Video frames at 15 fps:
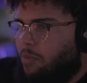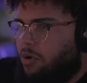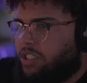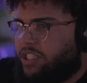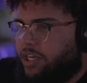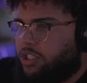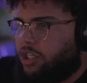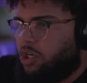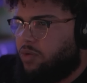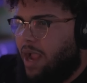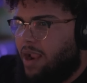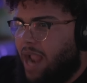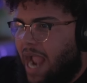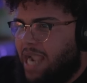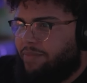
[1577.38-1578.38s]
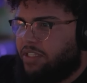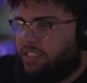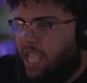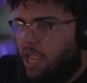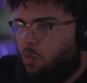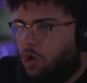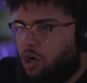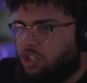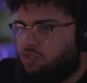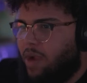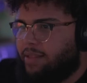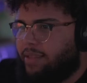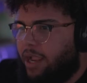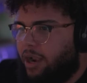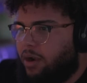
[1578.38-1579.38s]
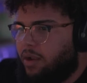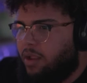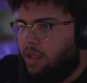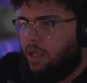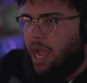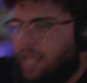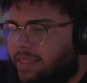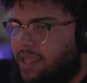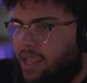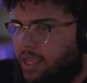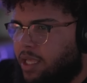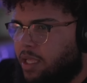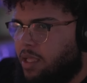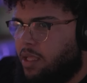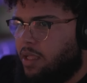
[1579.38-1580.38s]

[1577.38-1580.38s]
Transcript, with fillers: I'm always scared to turn around. I didn't even say words right there. I think.